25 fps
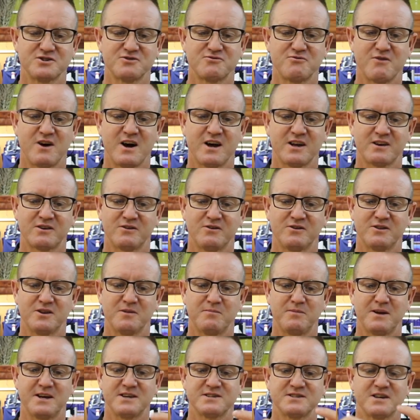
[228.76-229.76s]
is right on the
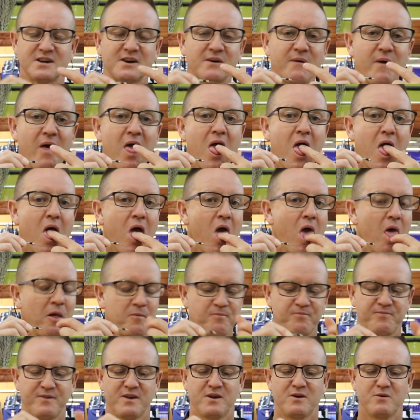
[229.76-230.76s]
plastic.
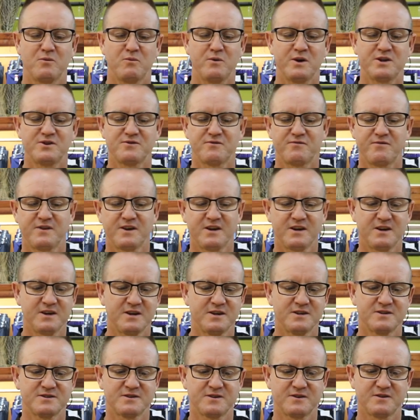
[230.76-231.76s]
Wet your
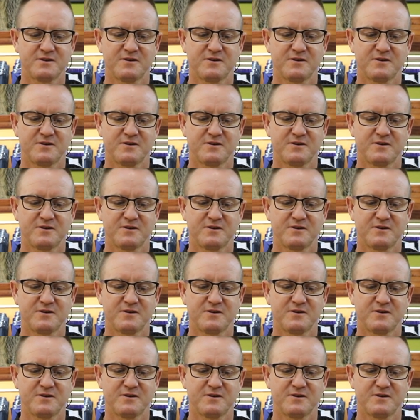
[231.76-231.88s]
fingers.